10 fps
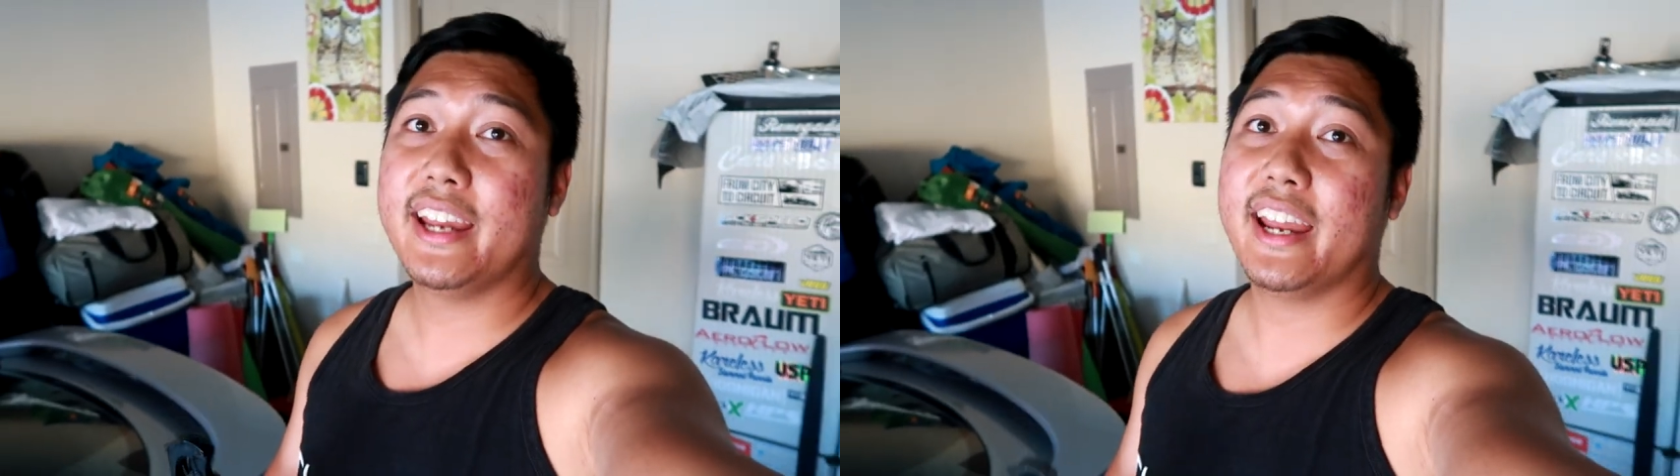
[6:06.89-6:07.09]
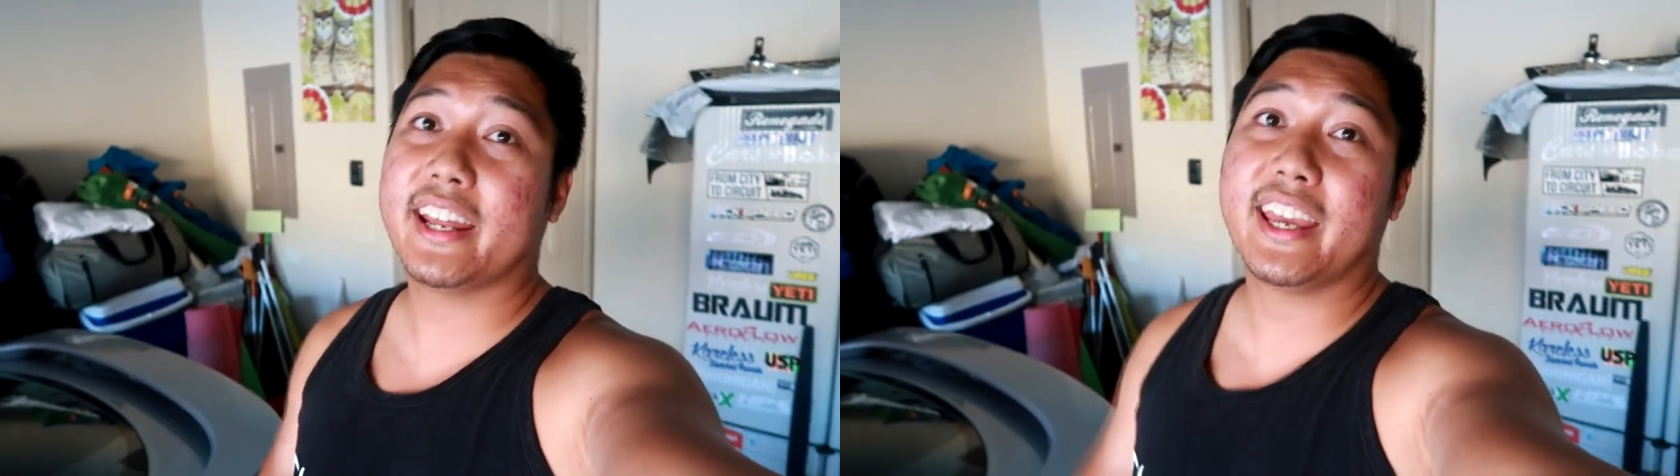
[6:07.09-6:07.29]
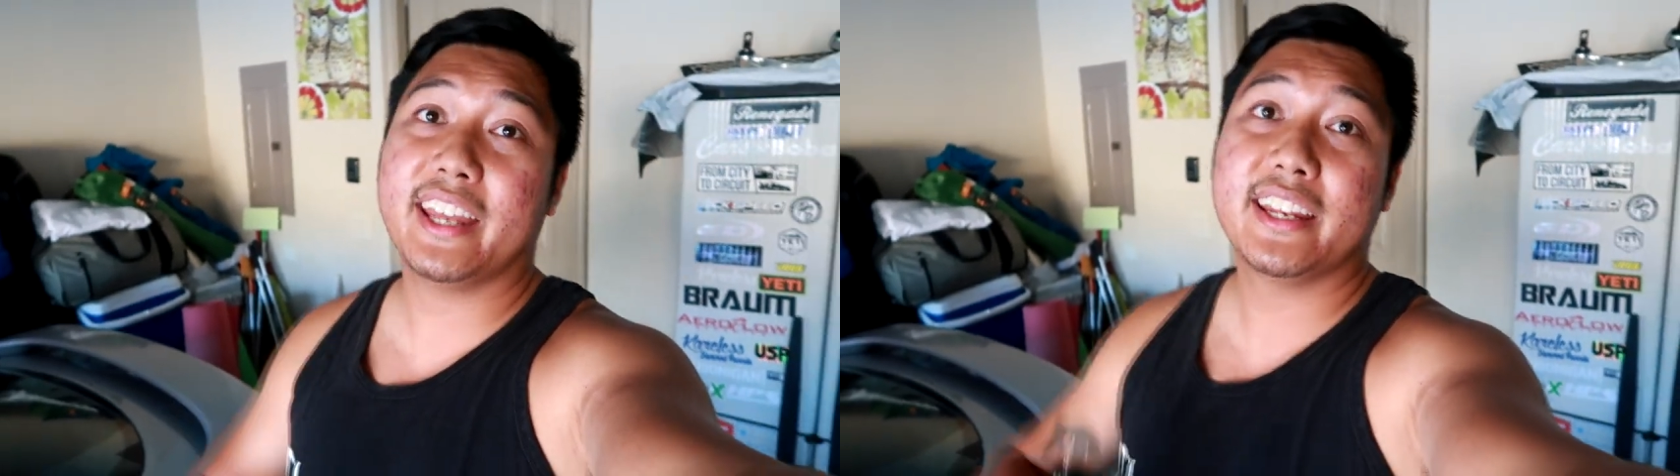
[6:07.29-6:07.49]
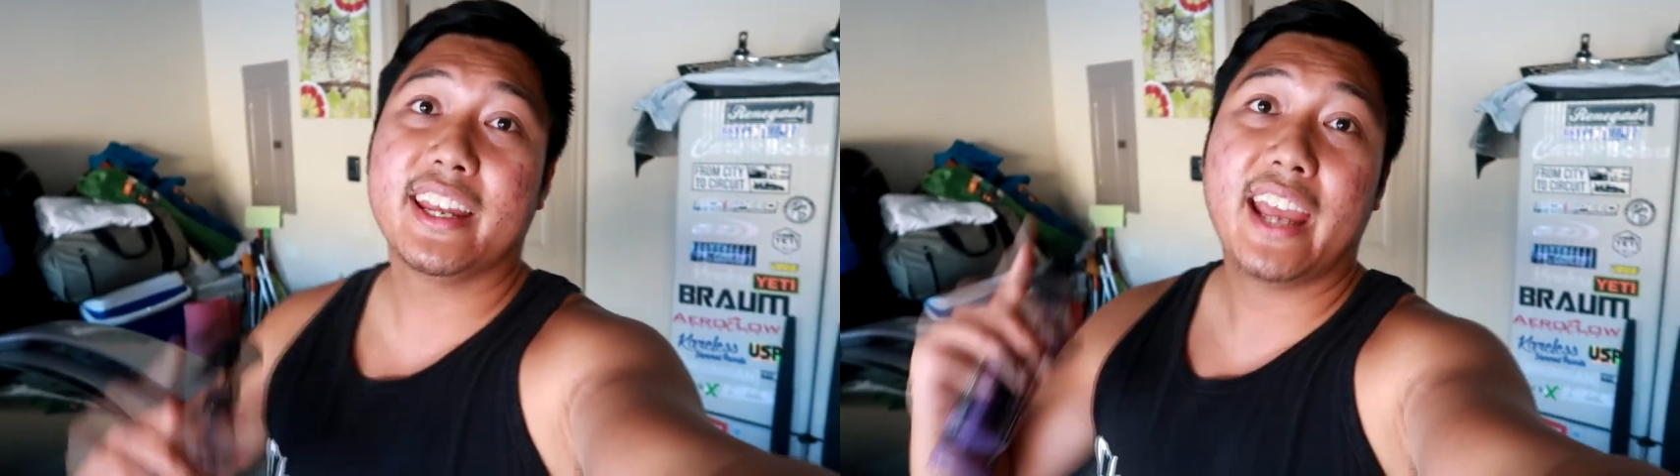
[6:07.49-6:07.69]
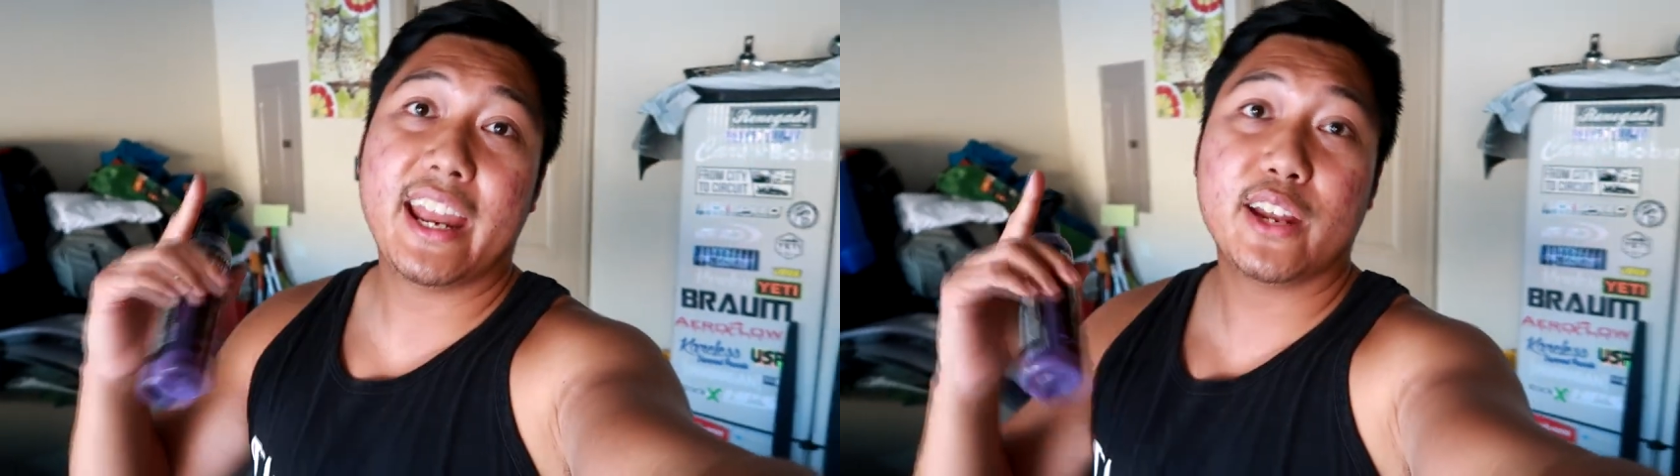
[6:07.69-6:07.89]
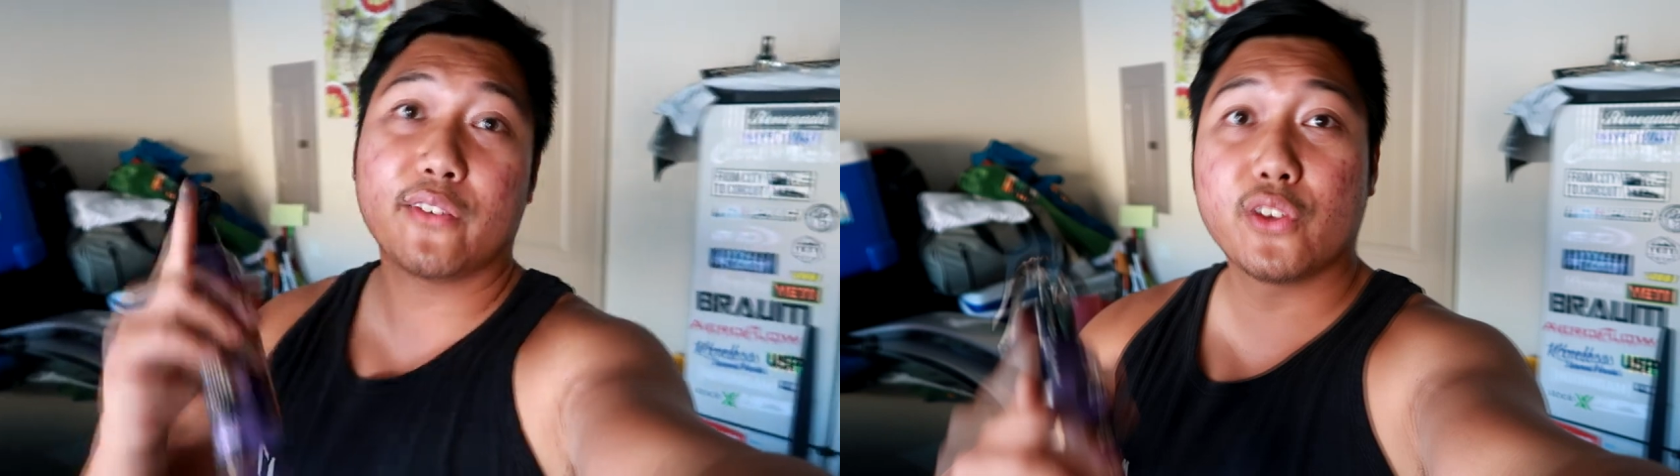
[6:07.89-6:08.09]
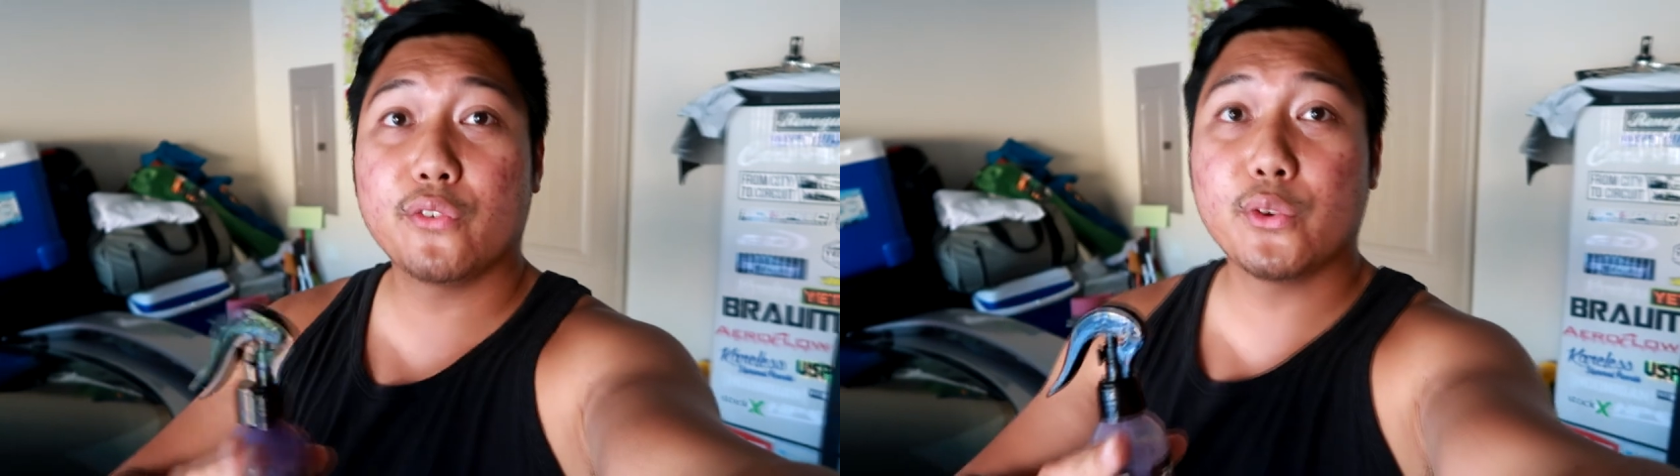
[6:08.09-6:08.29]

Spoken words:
And again, any of you